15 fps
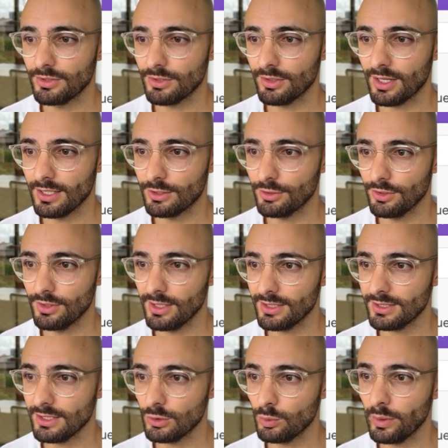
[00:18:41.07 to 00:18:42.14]
All right, so this
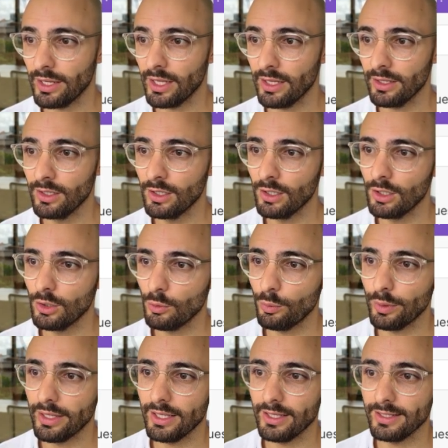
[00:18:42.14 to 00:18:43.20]
is where
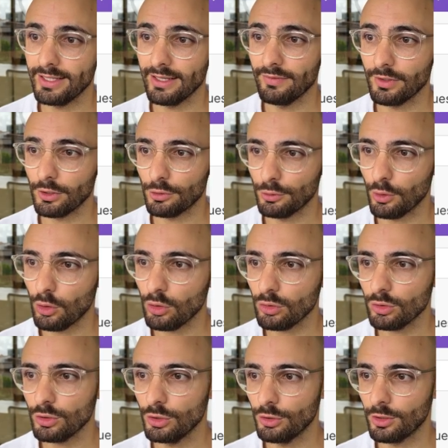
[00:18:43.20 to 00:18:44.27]
we give it a
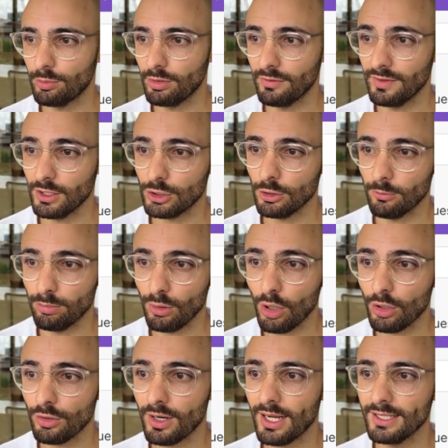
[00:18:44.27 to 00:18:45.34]
role. You're a professional blog
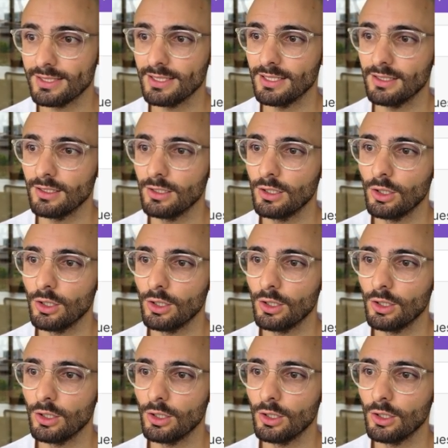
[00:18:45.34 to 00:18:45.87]
writer.